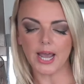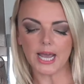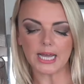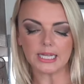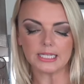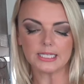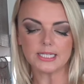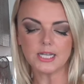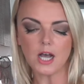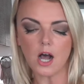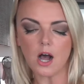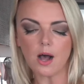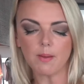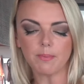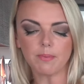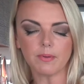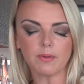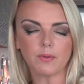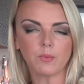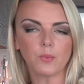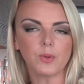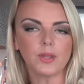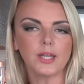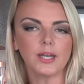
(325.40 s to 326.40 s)
and top
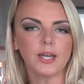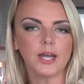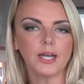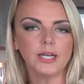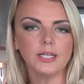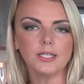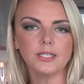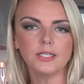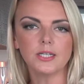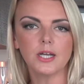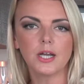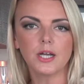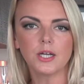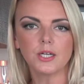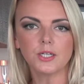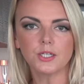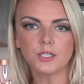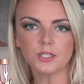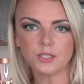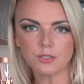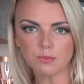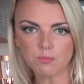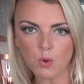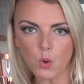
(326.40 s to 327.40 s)
it with a nice
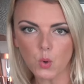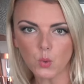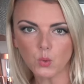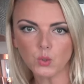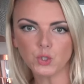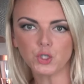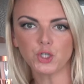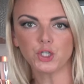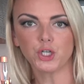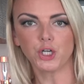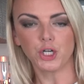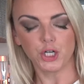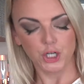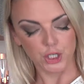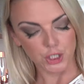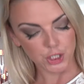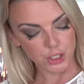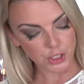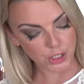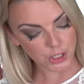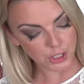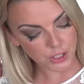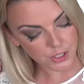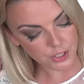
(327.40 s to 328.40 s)
smoked
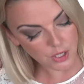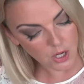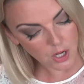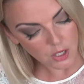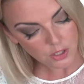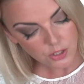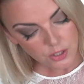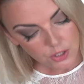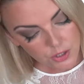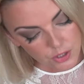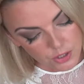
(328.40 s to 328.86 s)
sea salt.